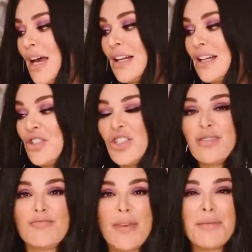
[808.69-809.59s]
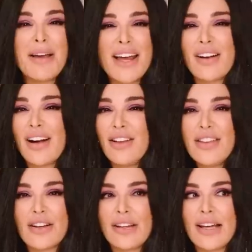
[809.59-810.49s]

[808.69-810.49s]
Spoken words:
And it's just made my hair healthier.